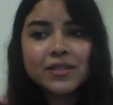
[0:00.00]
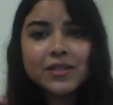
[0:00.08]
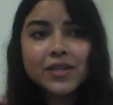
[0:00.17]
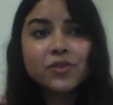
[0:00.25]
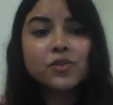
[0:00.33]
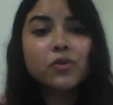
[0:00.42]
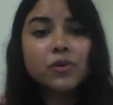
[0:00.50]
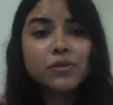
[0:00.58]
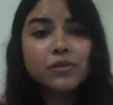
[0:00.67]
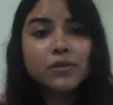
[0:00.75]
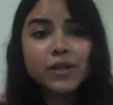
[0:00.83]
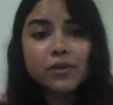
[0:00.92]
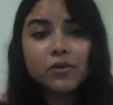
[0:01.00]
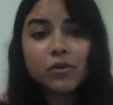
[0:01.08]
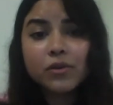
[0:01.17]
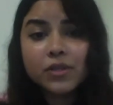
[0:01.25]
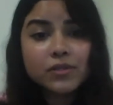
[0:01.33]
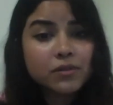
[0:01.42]
in the northern and
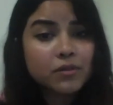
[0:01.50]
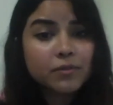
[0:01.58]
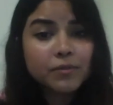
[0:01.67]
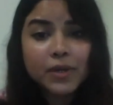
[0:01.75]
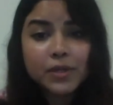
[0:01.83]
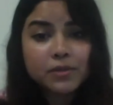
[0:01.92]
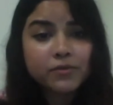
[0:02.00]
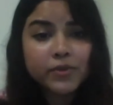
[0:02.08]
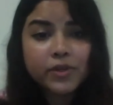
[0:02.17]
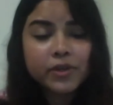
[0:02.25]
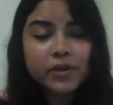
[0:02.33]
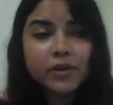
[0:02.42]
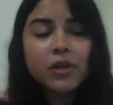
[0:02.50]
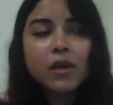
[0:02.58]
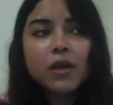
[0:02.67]
northeastern parts of India,